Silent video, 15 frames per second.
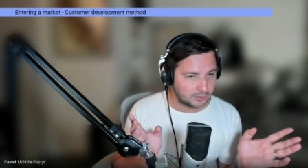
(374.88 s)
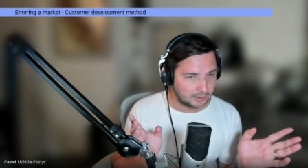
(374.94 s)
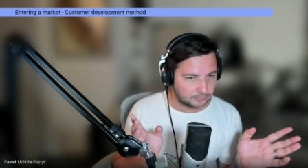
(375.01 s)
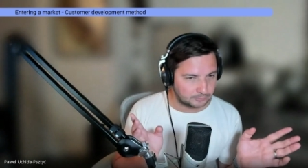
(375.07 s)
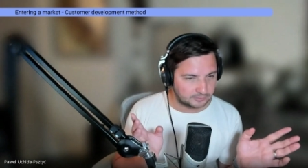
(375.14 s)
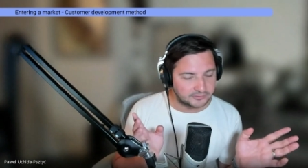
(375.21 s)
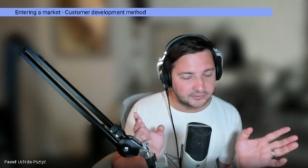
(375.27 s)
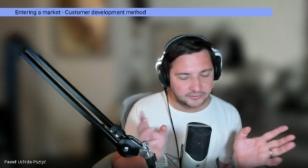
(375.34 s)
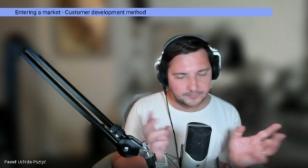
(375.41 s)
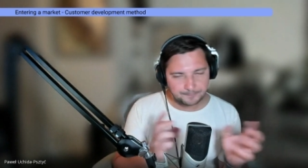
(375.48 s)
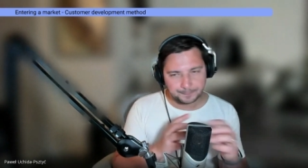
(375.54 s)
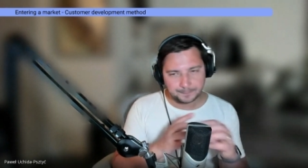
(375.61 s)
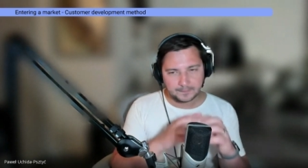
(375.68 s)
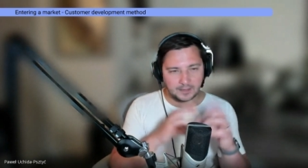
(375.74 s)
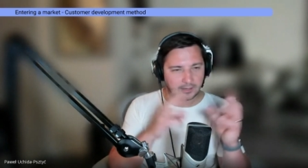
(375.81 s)
do this?
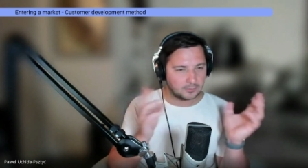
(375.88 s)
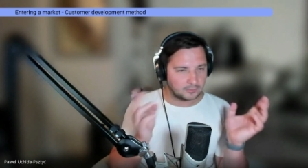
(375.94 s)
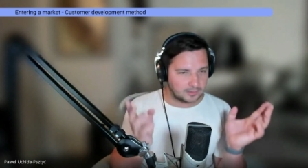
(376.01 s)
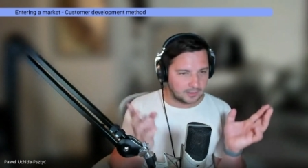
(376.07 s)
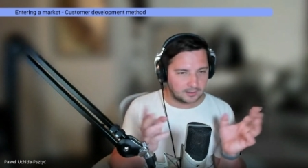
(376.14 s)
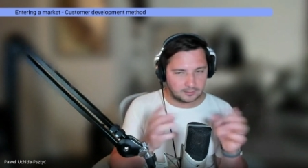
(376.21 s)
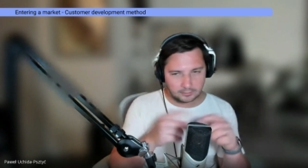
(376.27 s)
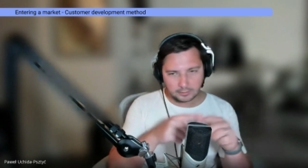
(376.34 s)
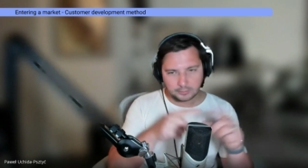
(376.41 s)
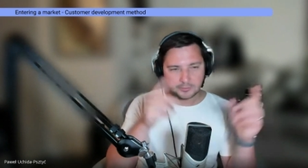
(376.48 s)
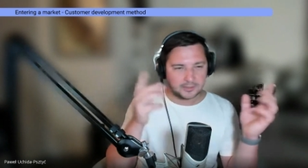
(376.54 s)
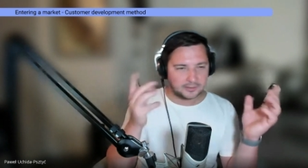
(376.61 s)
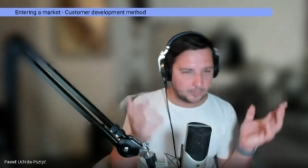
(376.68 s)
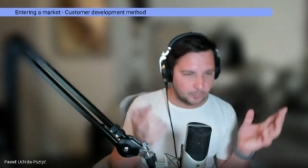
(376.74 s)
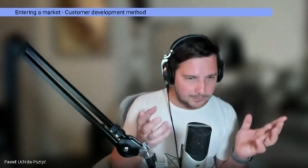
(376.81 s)
I'm gonna
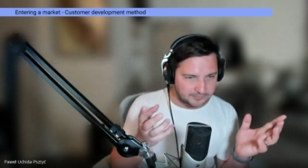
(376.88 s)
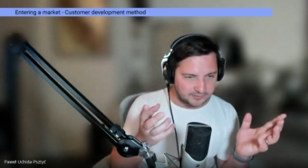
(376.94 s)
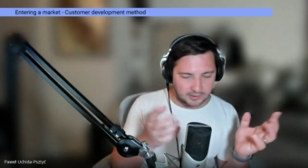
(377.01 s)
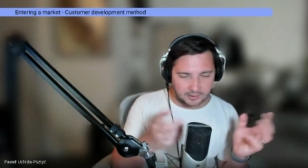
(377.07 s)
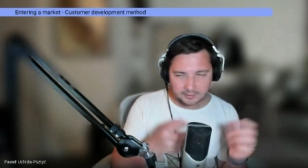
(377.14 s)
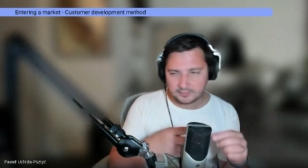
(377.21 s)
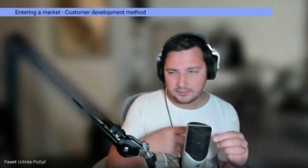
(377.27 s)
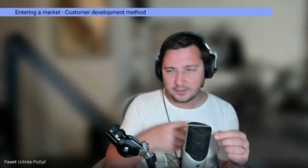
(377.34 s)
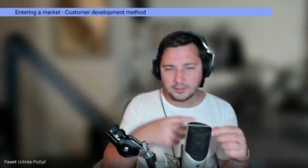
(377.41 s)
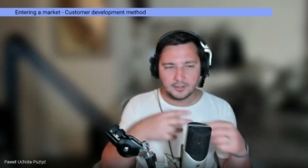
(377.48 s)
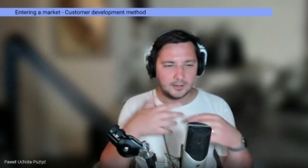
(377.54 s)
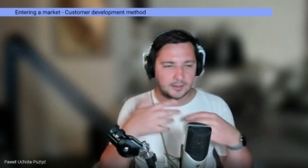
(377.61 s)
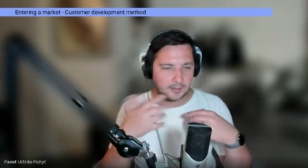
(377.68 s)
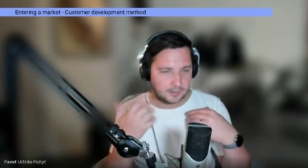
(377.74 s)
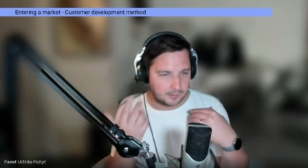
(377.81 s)
create a website,
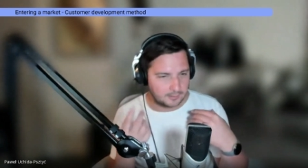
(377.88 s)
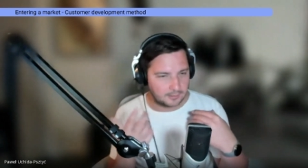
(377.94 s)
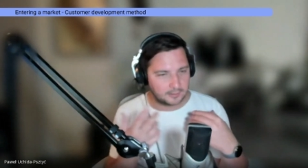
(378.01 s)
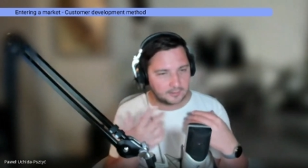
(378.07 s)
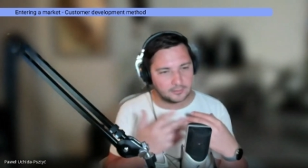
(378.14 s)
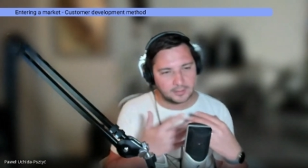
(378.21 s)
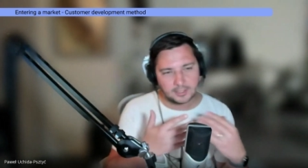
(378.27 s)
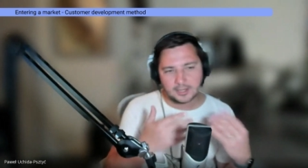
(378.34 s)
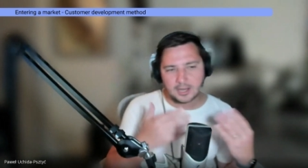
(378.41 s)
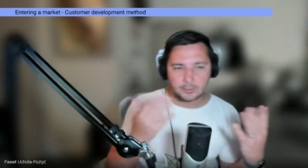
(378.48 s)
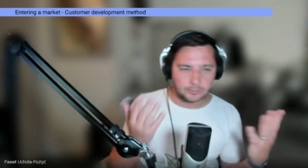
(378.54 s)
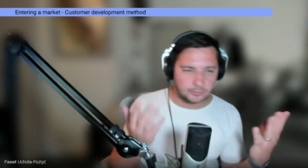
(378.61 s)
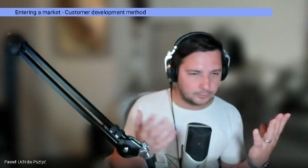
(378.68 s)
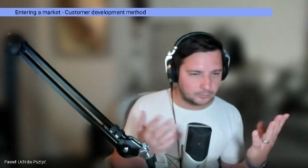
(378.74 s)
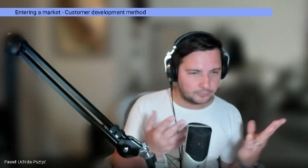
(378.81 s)
and I'm gonna allow
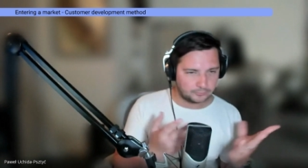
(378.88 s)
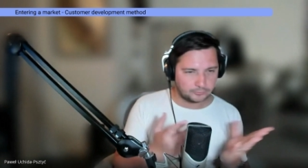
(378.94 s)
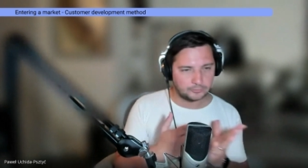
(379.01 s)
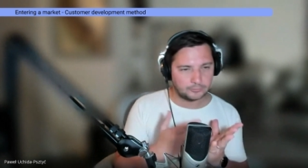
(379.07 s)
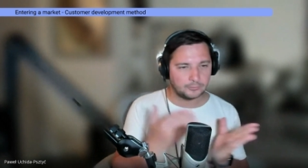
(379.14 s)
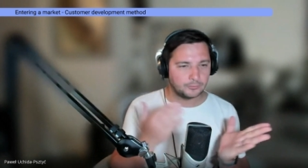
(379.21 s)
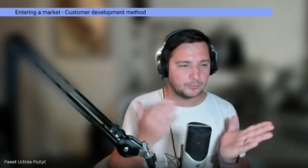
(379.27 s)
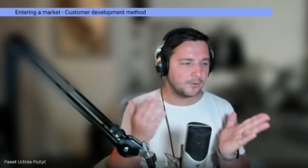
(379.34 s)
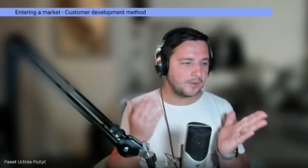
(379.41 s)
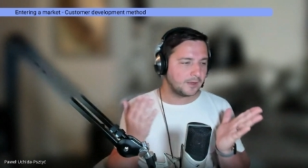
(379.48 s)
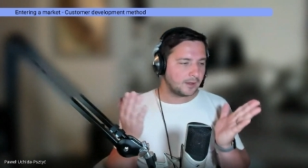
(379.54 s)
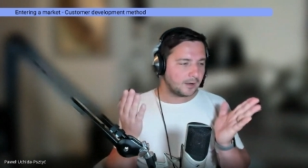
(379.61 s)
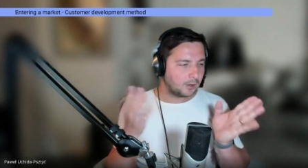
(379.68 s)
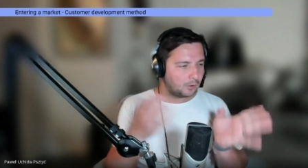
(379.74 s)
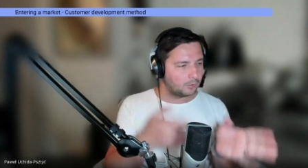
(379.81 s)
you to
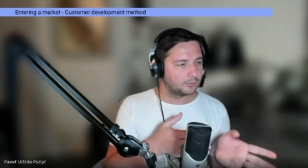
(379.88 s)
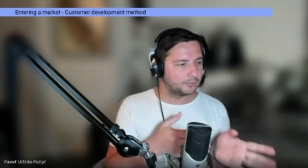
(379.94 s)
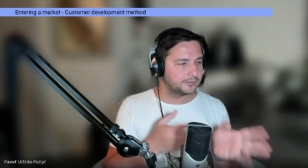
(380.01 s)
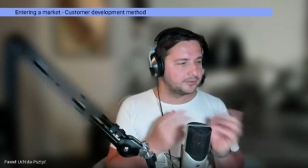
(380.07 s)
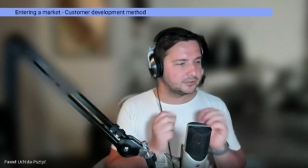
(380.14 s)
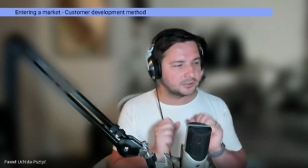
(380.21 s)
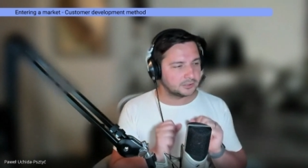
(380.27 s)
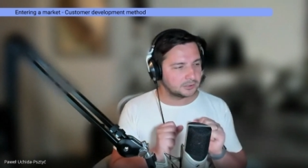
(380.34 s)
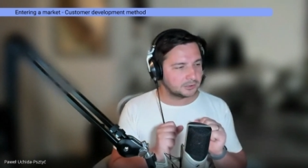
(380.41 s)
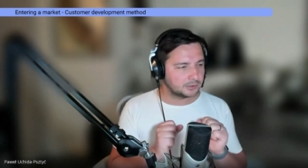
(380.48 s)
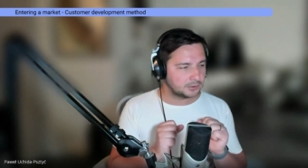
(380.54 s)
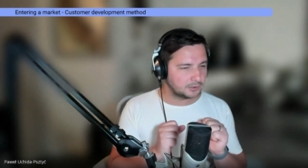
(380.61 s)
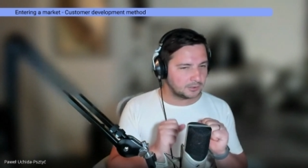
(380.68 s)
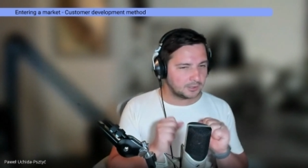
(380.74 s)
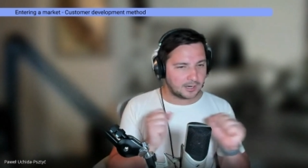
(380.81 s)

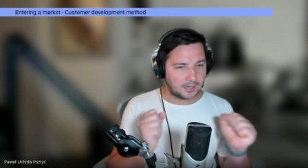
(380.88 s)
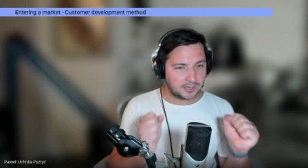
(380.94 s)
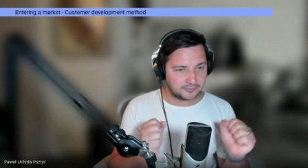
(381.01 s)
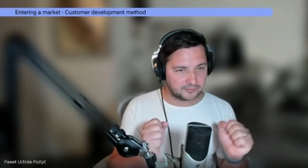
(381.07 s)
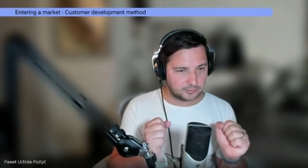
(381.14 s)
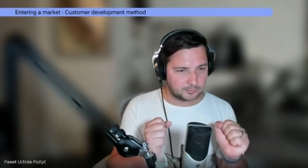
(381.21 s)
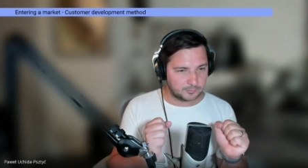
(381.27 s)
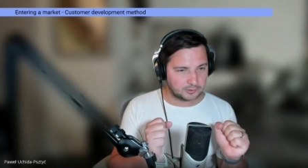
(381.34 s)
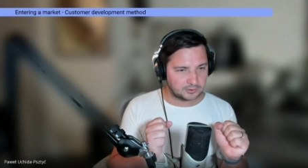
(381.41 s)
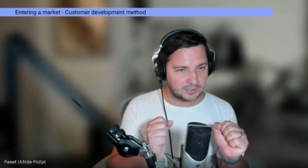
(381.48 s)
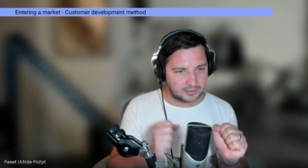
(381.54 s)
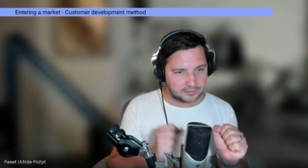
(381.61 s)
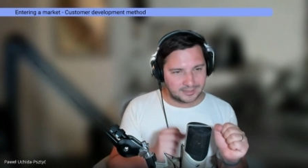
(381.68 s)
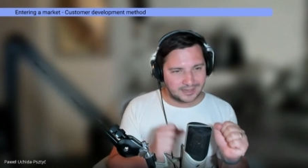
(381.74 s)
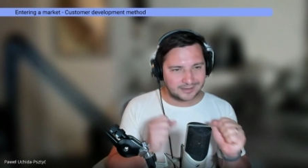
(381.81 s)
order ice cream
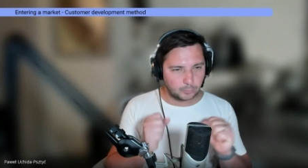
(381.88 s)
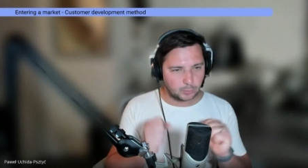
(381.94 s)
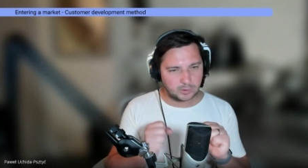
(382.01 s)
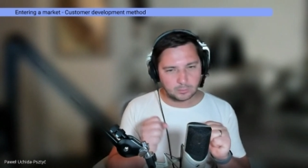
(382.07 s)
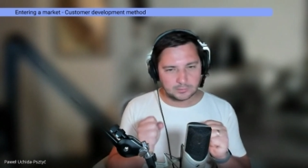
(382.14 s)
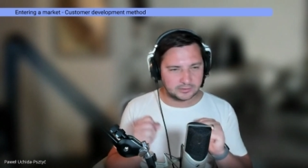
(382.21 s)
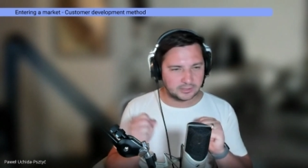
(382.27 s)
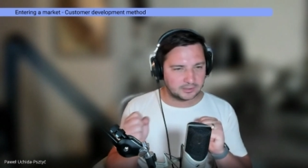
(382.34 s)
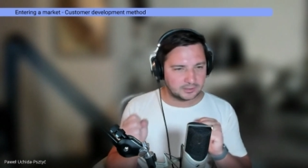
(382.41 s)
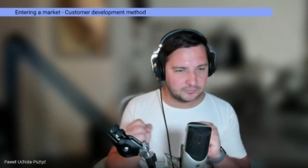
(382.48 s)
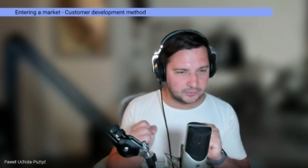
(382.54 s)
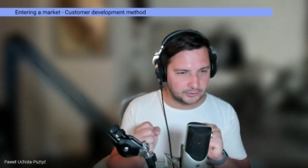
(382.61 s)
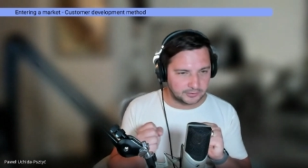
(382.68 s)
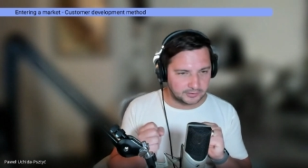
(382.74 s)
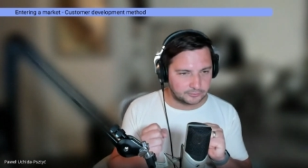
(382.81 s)
online, and we will
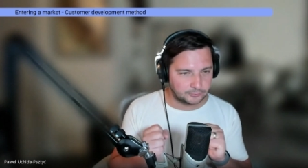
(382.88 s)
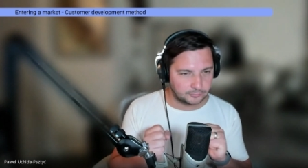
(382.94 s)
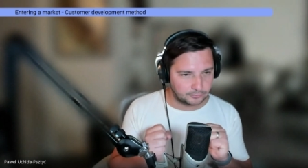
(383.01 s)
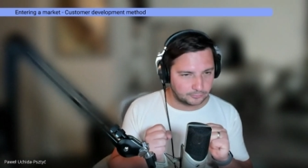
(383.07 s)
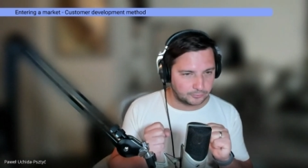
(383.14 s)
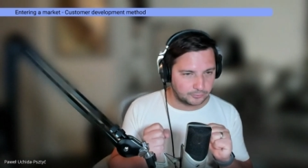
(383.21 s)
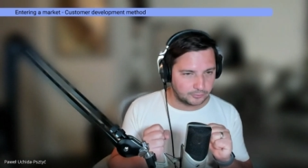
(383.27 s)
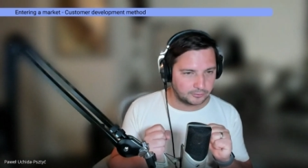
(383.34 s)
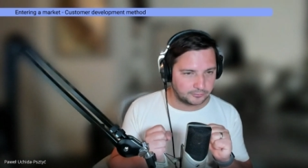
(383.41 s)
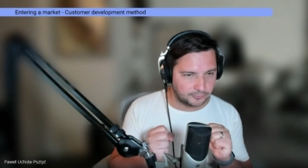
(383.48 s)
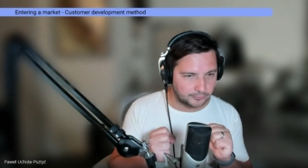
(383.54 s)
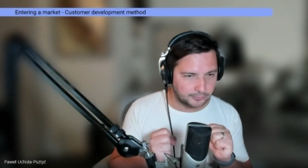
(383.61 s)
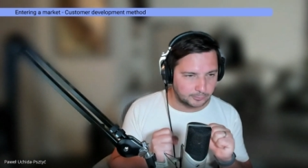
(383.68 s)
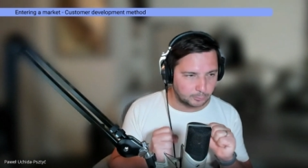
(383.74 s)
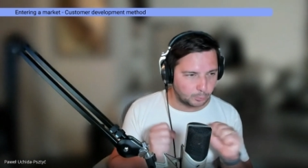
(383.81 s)
deliver it to your
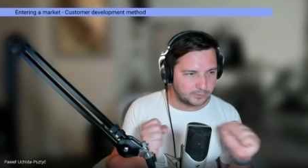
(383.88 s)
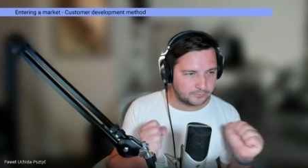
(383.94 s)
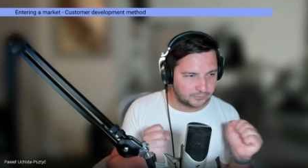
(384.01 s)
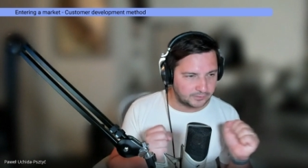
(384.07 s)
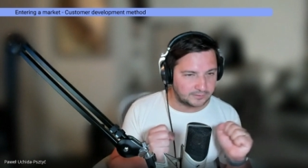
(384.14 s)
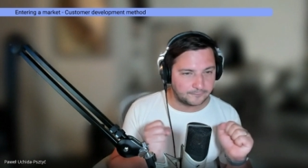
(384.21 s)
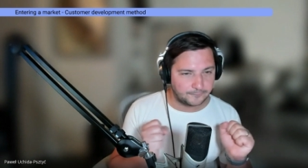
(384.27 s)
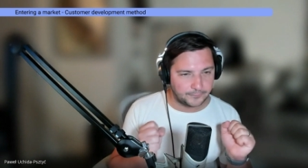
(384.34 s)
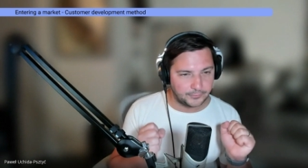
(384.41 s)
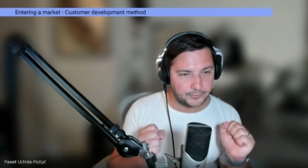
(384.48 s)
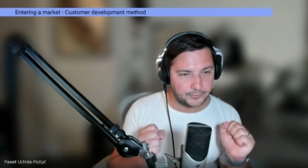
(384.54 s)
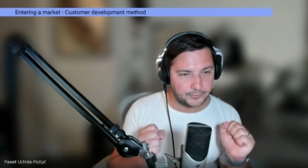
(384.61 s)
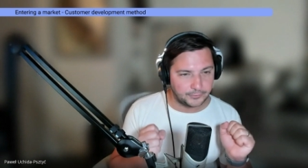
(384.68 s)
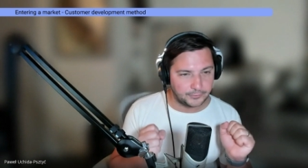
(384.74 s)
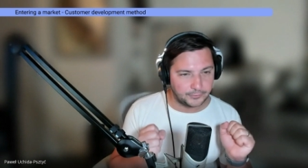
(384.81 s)
door within
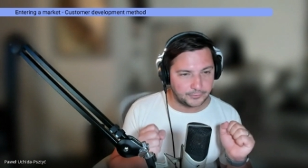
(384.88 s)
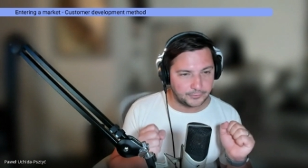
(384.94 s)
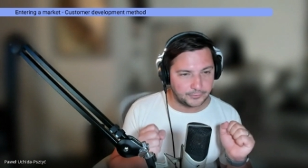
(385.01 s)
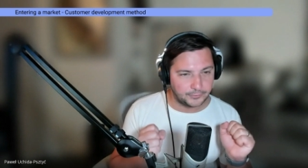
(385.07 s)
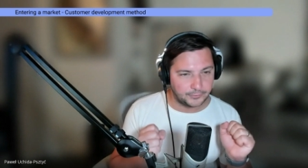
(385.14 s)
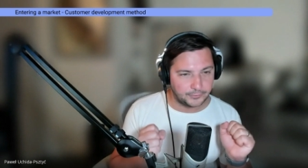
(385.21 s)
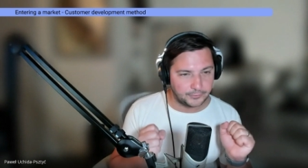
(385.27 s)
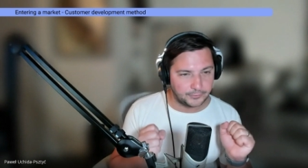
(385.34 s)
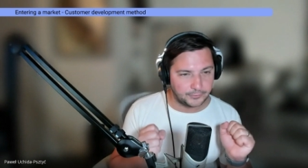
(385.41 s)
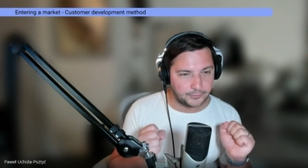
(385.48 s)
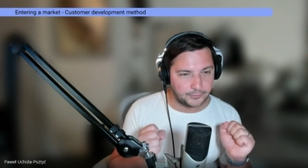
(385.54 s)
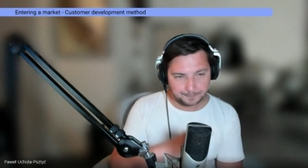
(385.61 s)
30 minutes, for example.